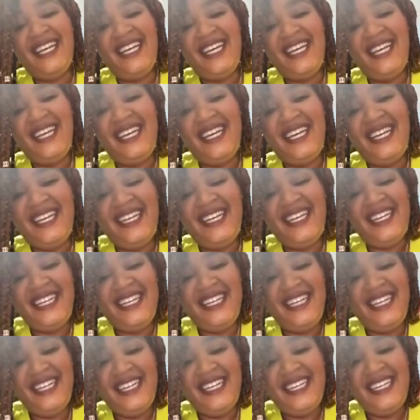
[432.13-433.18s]

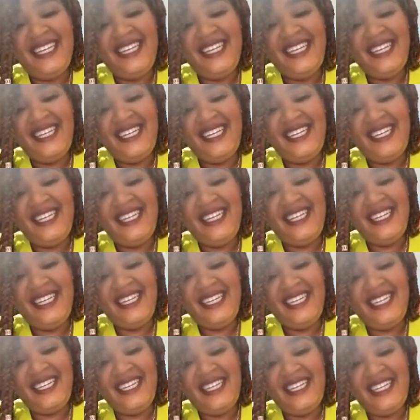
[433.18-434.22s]

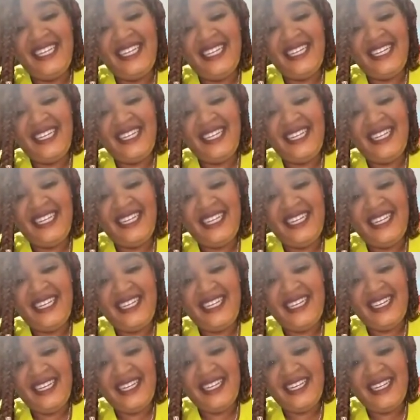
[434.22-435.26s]

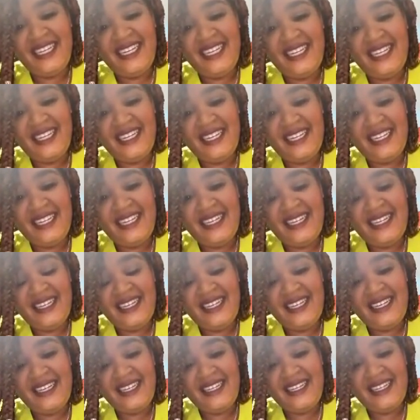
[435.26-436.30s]

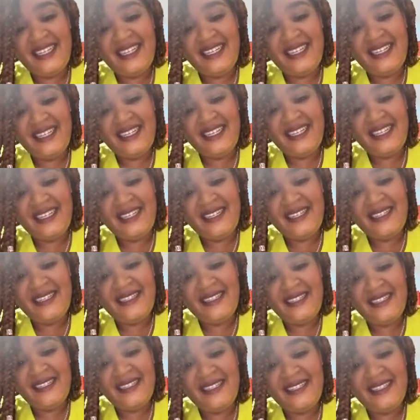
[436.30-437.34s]

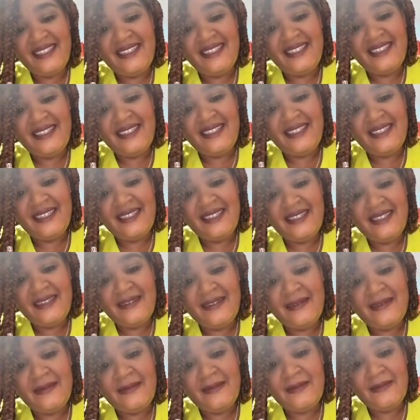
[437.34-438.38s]

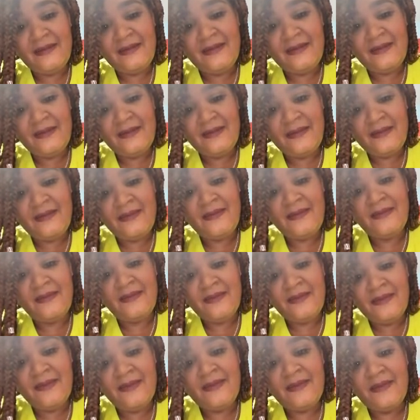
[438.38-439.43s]

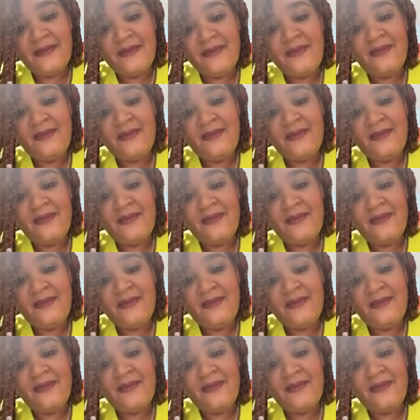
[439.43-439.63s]
(not speaking)